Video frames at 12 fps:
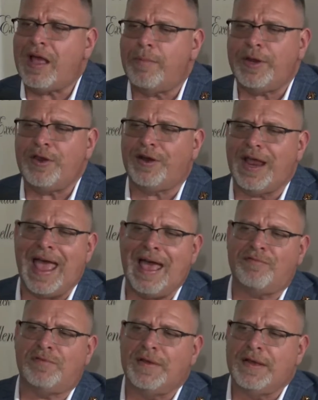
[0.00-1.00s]
up and you're going to
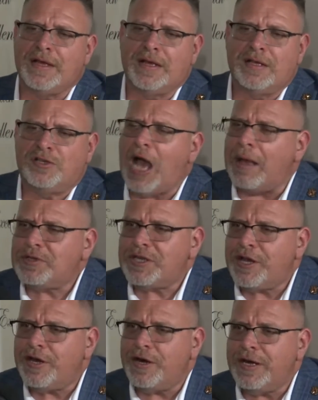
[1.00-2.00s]
have job
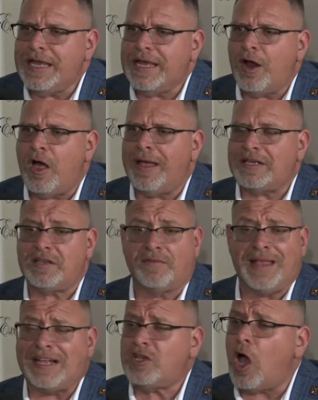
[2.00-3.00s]
security and all that stuff.
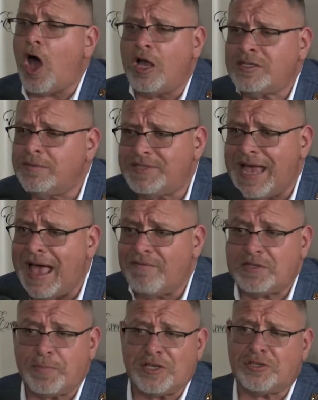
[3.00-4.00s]
That's awesome to have,
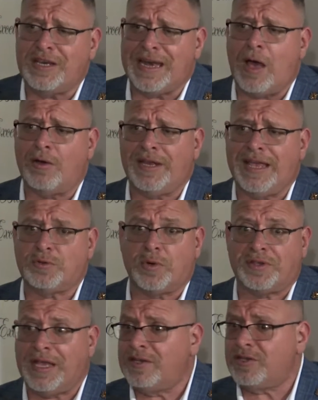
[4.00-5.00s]
especially nowadays where
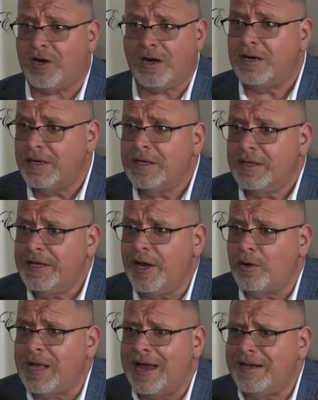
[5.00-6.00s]
things are, you
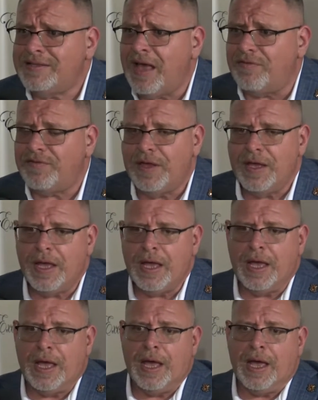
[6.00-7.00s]
know, kind of tough.
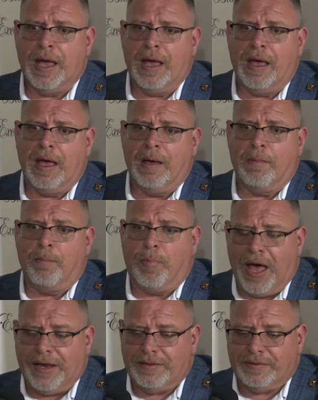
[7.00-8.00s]

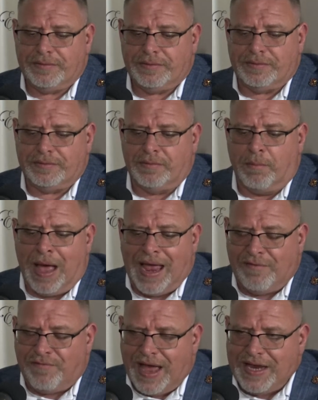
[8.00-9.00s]
But my
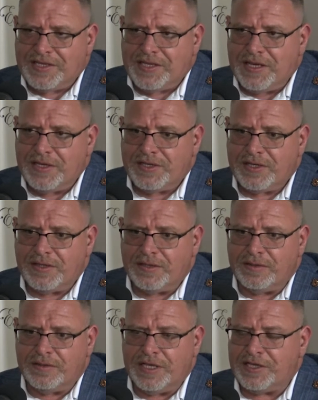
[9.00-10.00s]
advice is
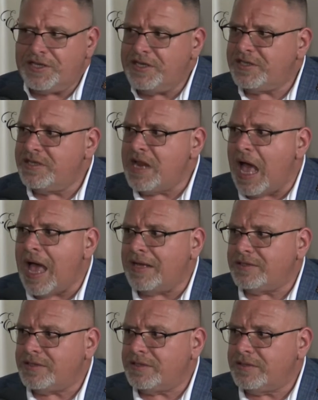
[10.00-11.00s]
this is
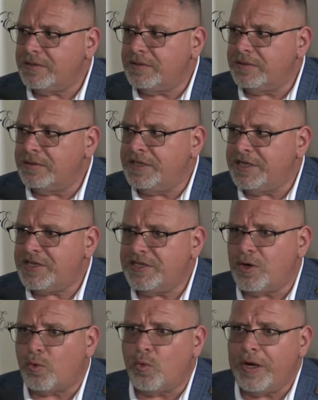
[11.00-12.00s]
not this is
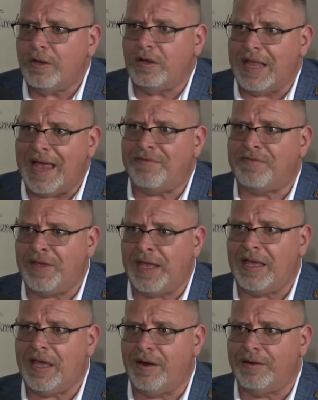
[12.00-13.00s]
a real life
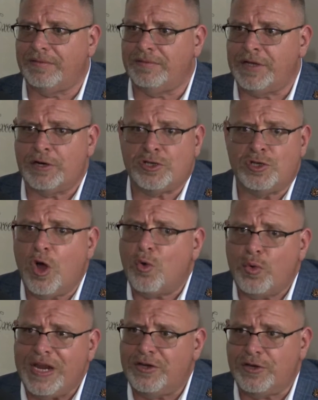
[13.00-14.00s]
thing here. There's no
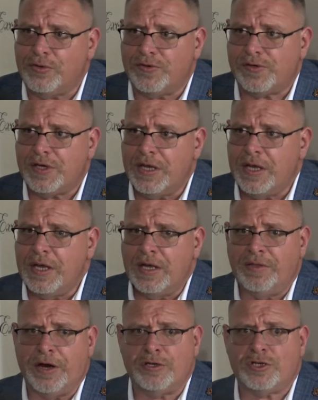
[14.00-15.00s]
redos.
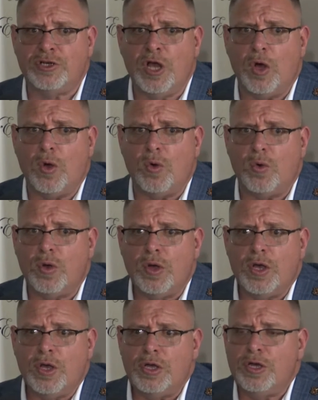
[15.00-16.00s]
There's no,
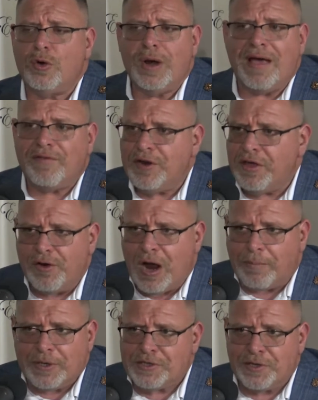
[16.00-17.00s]
you don't have another
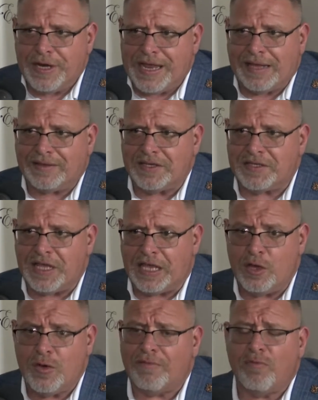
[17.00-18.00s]
opportunity at this thing.
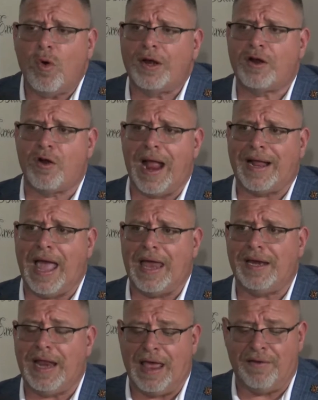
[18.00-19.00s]
You have one crack at
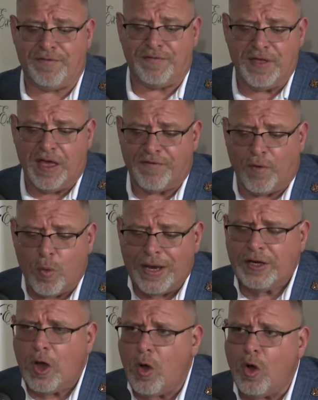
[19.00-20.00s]
it. And if, mm-hmm. if a
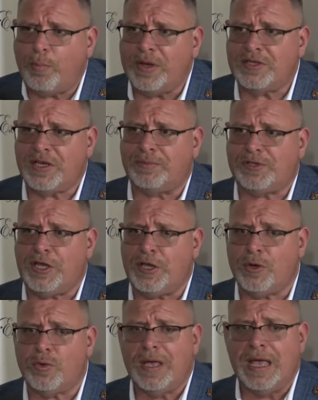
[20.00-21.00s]
window opens up to
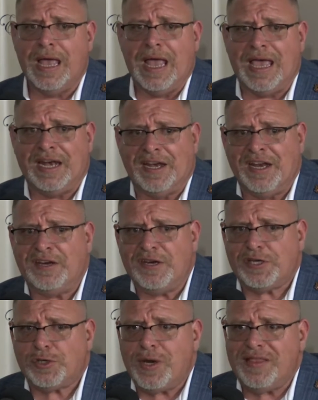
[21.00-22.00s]
you in an
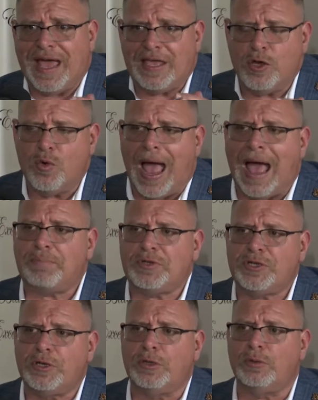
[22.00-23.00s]
industry that you
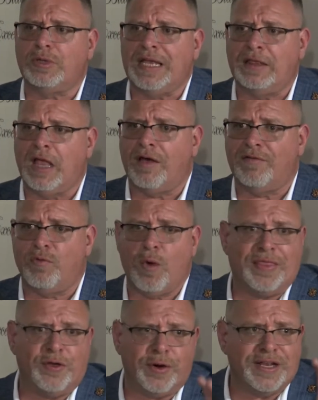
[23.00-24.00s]
absolutely love,
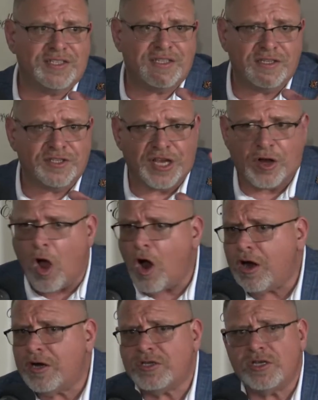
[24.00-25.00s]
whether it's
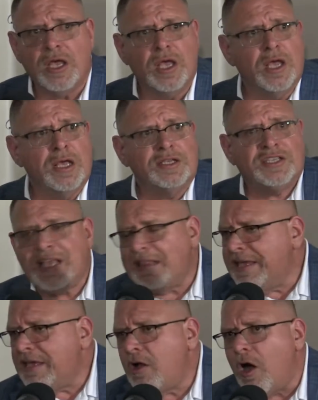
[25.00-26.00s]
cigars,
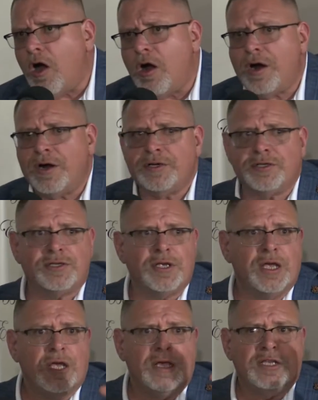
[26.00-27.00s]
selling cars,
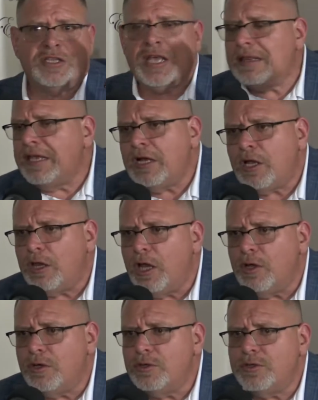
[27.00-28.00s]
selling
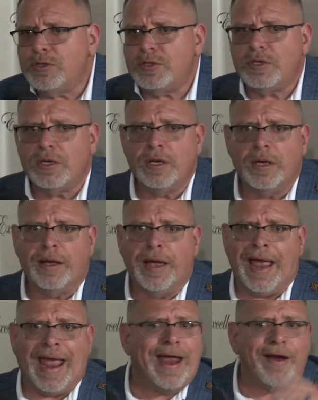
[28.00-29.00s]
clothes,
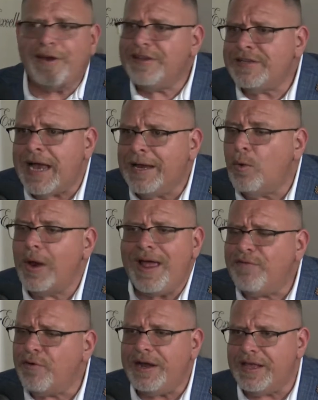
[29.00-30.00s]
hair designing,
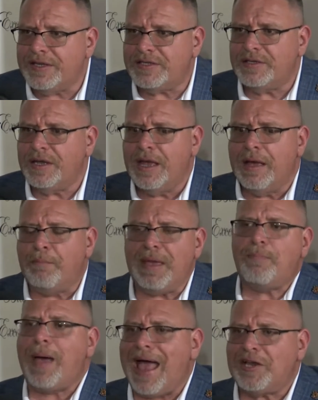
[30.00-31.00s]
whatever it is,
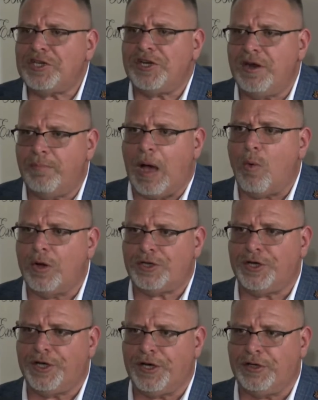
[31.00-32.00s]
be passionate about
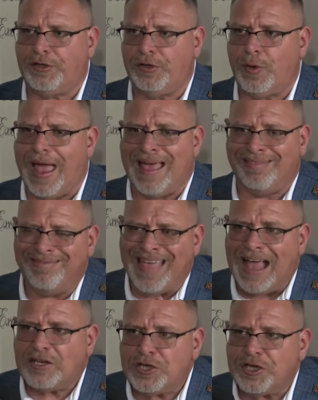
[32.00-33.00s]
what you're going to do. And
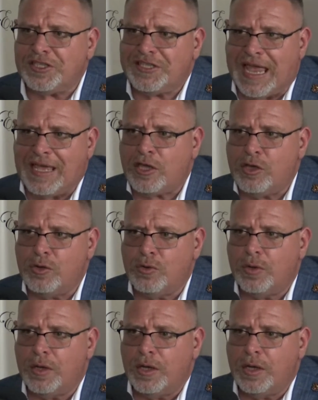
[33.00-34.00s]
that should take you